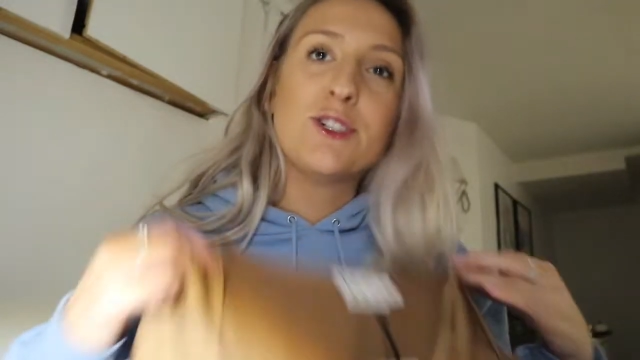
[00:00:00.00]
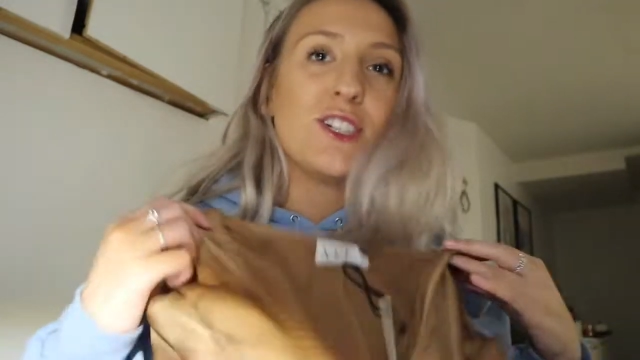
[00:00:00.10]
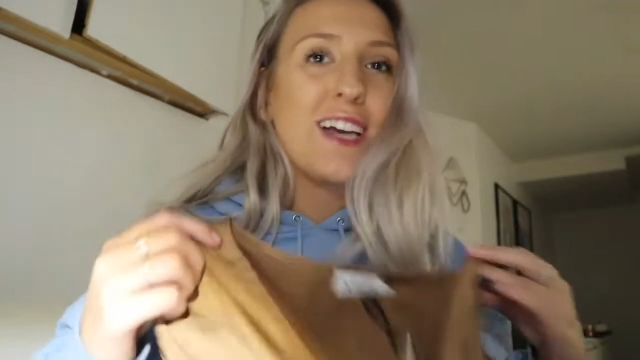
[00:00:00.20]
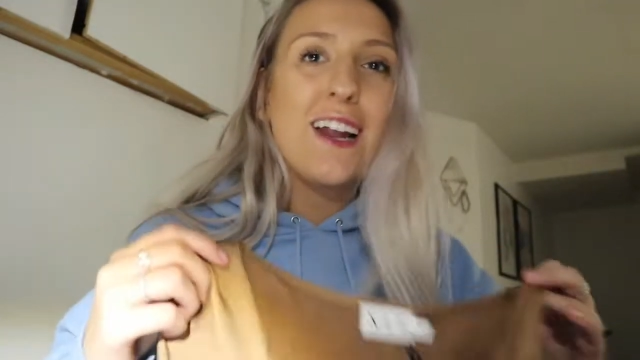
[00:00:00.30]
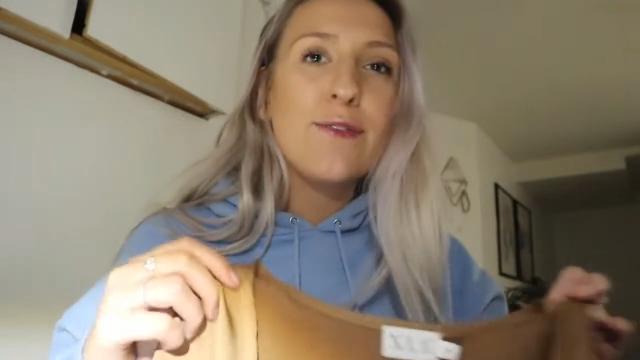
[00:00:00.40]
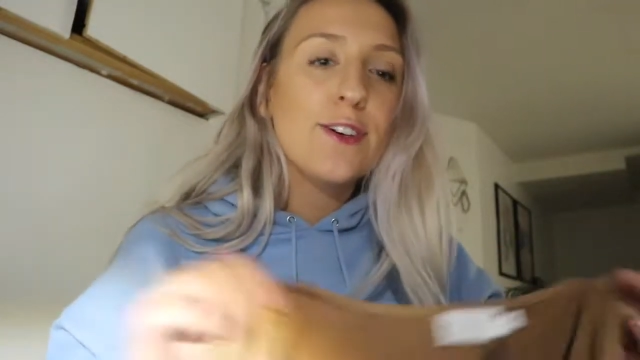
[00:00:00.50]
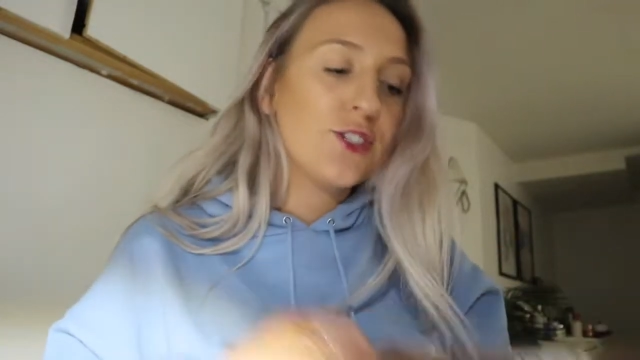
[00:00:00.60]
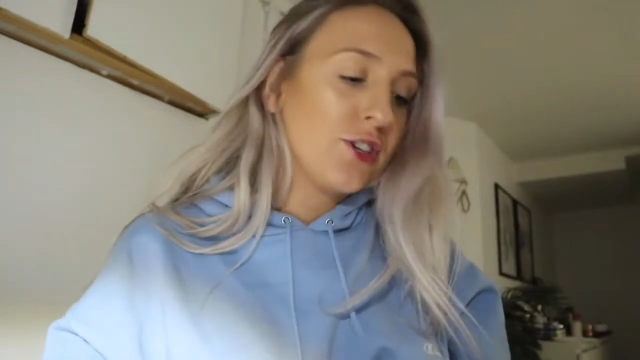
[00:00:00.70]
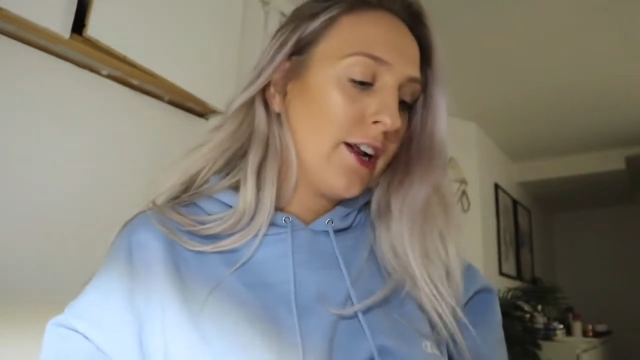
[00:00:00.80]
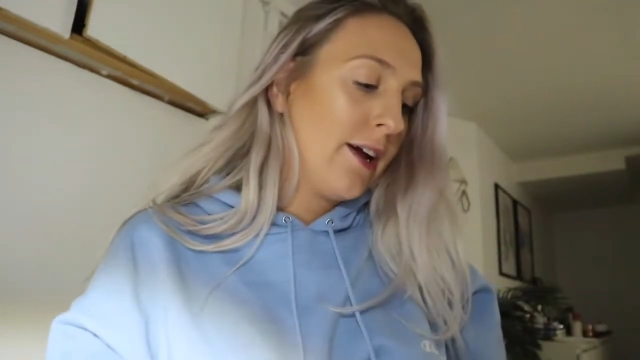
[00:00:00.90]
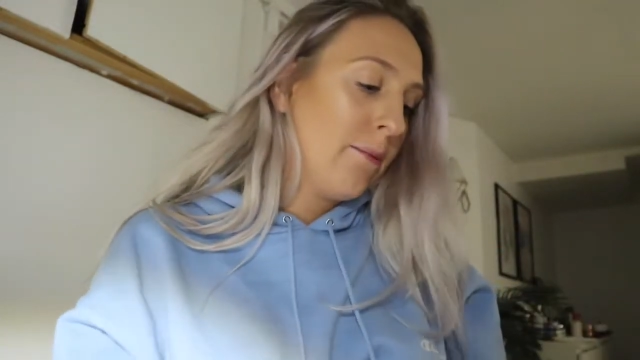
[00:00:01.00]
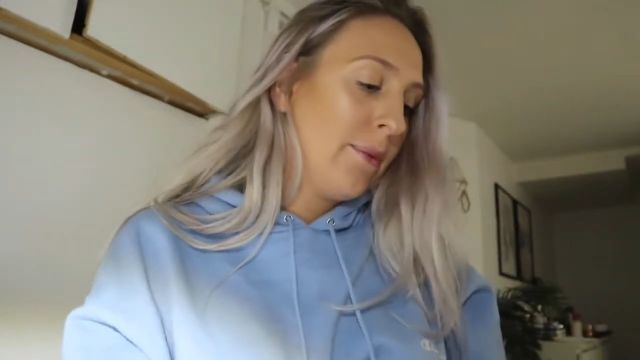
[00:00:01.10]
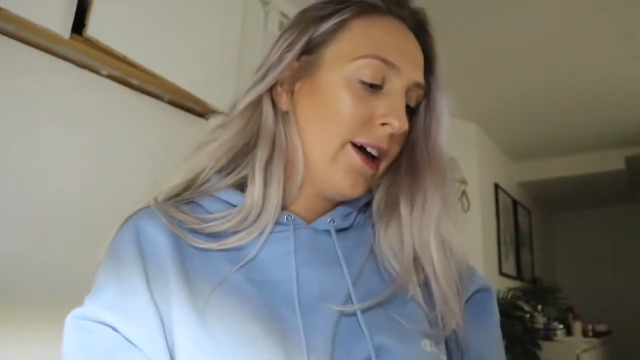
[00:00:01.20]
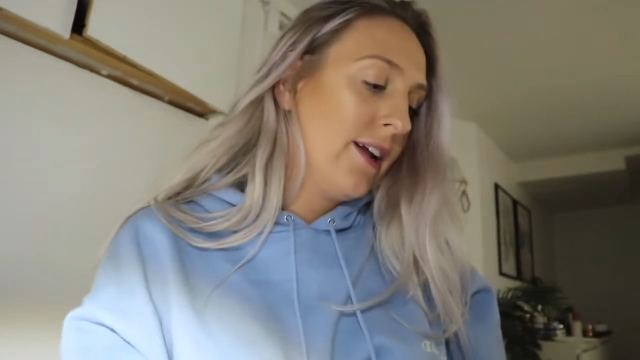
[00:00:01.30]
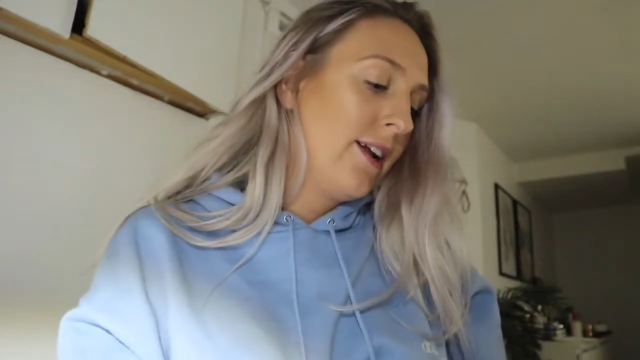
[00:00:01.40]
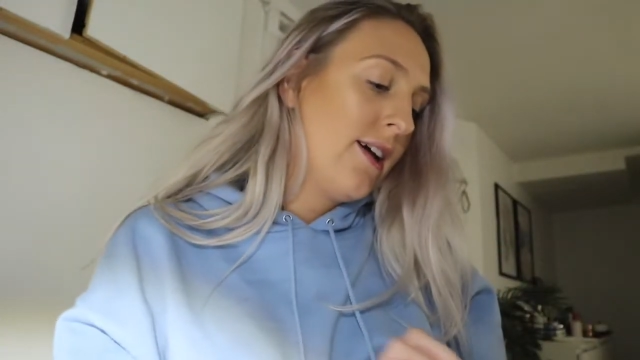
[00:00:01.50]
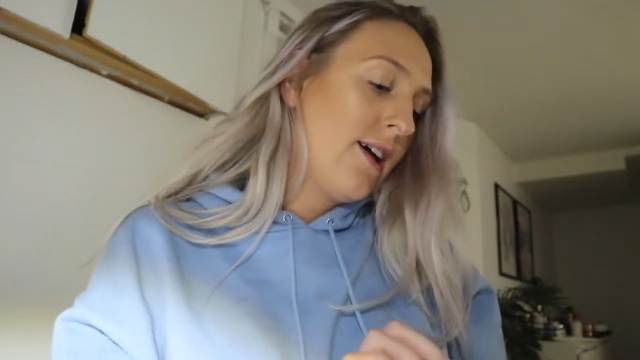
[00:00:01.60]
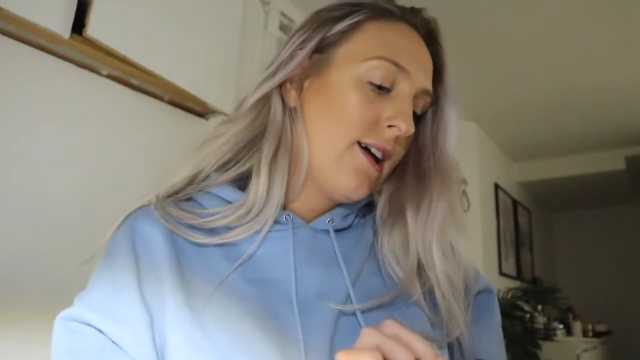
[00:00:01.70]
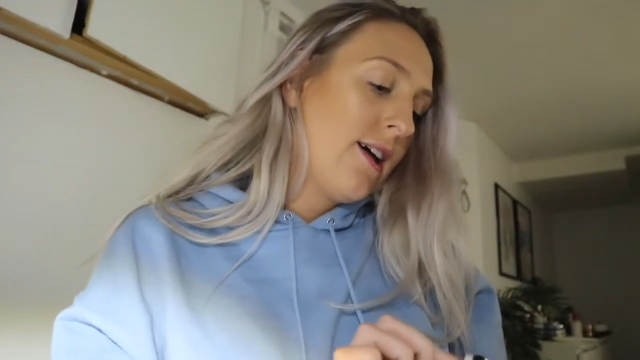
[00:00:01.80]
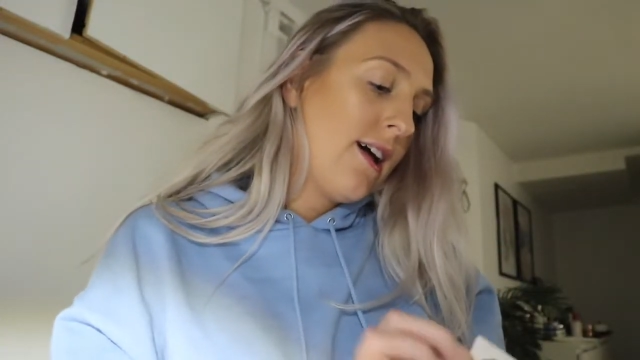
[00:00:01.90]
which is kind of frustrating, but
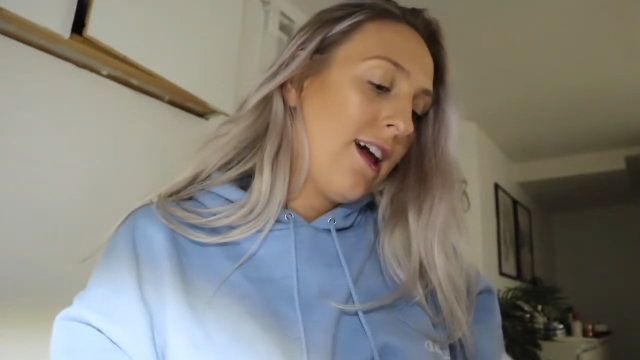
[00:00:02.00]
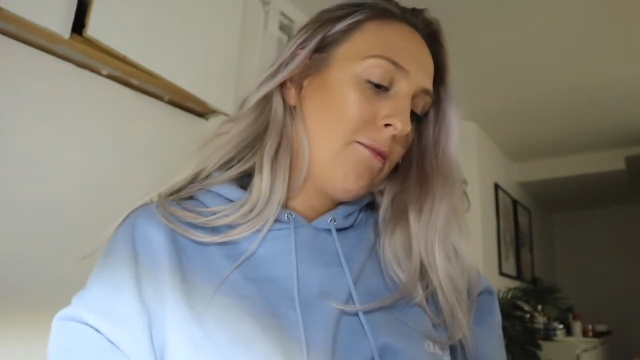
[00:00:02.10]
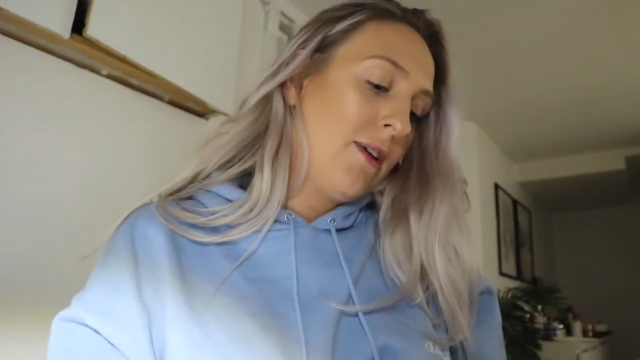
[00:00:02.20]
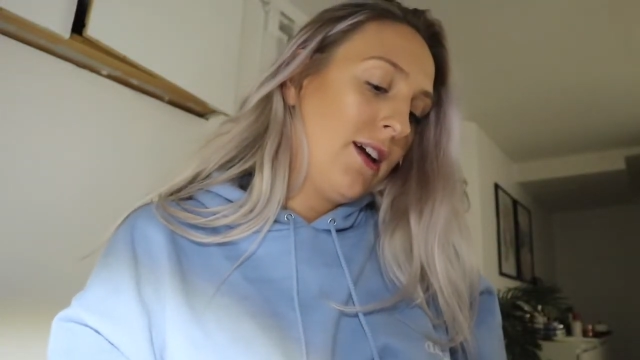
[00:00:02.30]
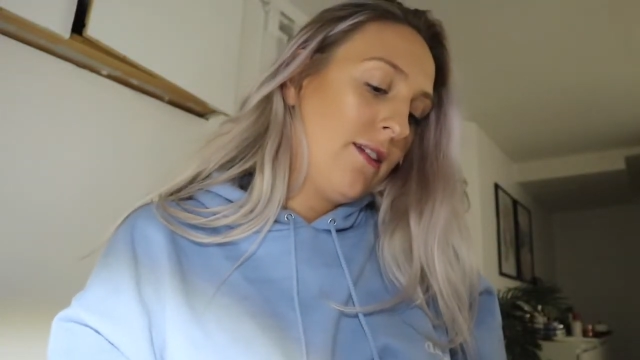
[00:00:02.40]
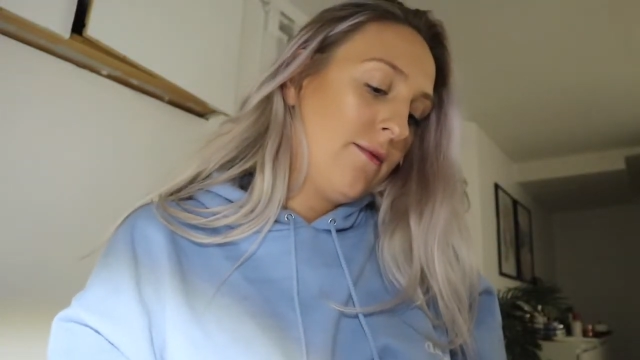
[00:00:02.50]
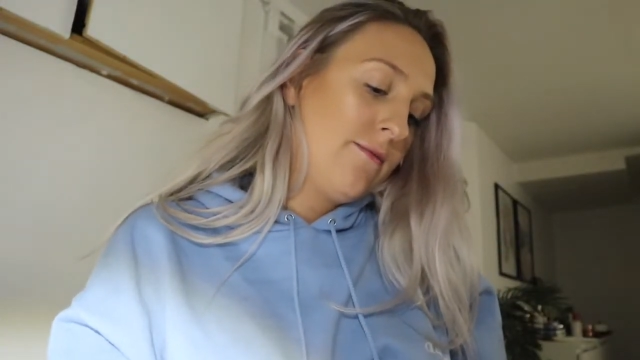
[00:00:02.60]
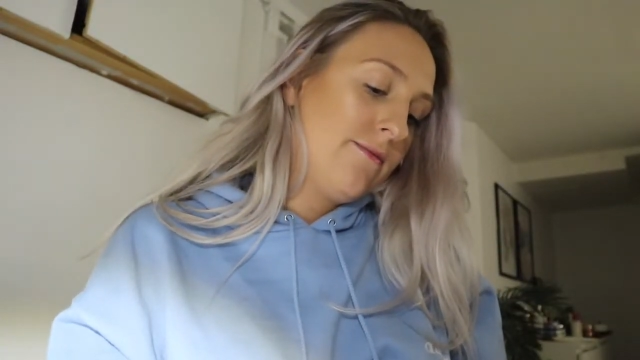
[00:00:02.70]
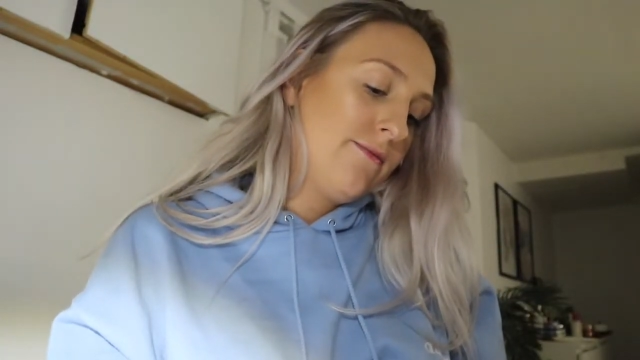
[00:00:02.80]
I mean,